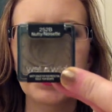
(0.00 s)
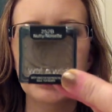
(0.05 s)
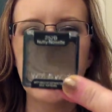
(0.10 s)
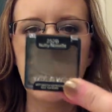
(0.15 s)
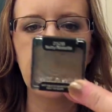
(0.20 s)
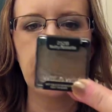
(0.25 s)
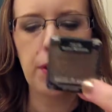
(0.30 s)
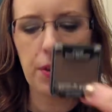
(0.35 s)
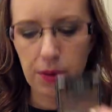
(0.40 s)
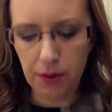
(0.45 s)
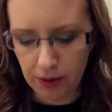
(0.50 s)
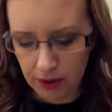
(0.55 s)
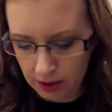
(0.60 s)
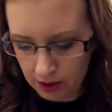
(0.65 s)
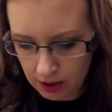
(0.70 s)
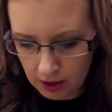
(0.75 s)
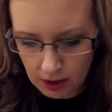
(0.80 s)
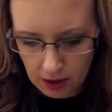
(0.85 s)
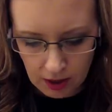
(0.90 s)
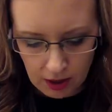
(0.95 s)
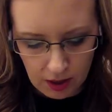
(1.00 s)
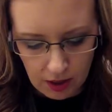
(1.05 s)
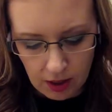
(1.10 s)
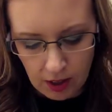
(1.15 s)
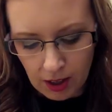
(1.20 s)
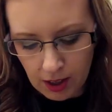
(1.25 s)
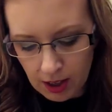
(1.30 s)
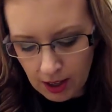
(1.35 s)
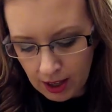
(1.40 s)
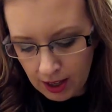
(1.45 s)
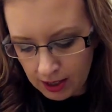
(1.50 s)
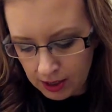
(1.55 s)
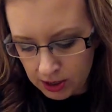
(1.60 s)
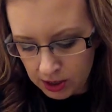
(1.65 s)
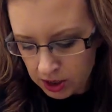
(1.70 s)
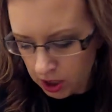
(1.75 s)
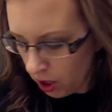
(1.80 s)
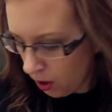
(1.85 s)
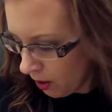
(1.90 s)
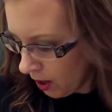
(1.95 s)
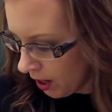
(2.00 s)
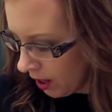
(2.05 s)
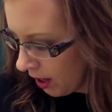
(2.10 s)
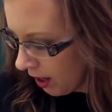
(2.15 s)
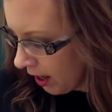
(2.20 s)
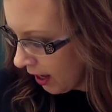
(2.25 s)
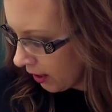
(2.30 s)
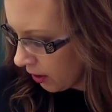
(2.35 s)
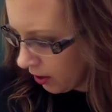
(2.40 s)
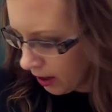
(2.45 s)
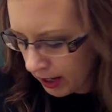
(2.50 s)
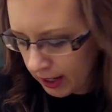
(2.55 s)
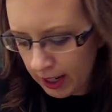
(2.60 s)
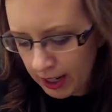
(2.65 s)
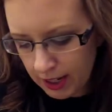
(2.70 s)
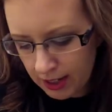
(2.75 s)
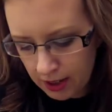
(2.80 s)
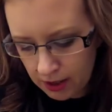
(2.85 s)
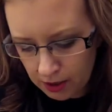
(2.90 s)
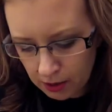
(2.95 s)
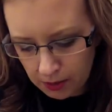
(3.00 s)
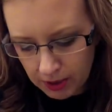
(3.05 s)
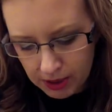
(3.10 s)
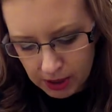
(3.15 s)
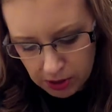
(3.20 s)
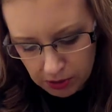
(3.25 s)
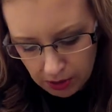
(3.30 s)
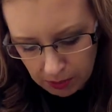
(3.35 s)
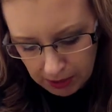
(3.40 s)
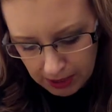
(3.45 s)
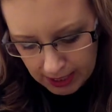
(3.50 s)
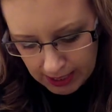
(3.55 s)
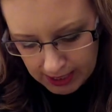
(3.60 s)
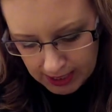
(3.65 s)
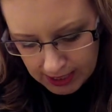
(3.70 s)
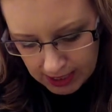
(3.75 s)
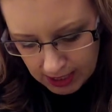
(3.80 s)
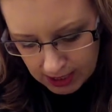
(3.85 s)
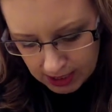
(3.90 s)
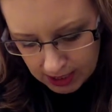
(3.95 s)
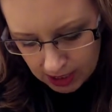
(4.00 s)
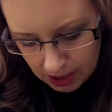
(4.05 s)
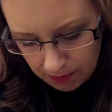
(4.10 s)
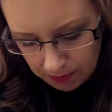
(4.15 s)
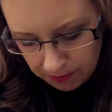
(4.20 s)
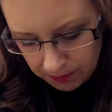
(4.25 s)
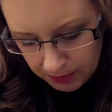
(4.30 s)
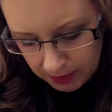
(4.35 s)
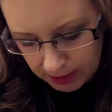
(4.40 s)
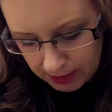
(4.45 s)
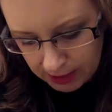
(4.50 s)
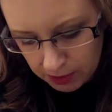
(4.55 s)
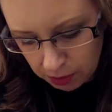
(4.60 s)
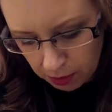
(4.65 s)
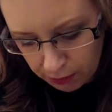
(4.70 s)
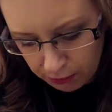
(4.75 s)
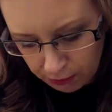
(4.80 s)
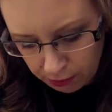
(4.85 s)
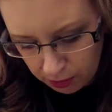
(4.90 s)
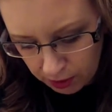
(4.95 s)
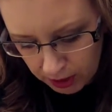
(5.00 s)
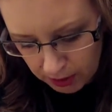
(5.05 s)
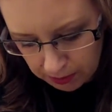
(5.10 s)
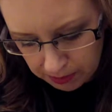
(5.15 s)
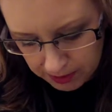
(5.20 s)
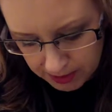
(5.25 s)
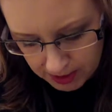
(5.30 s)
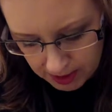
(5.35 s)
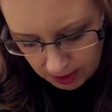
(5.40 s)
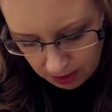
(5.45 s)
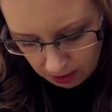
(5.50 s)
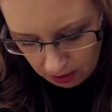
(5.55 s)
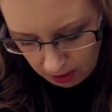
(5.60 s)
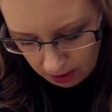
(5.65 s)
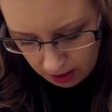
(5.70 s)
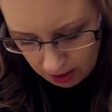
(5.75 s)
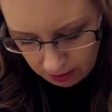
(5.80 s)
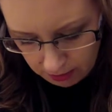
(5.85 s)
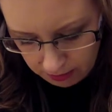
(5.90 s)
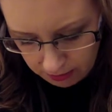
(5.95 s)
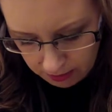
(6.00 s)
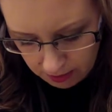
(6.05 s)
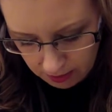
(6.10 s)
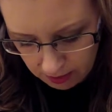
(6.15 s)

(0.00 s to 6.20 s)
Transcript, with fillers: Shadow. So I got another one to replace it. These were 40% off.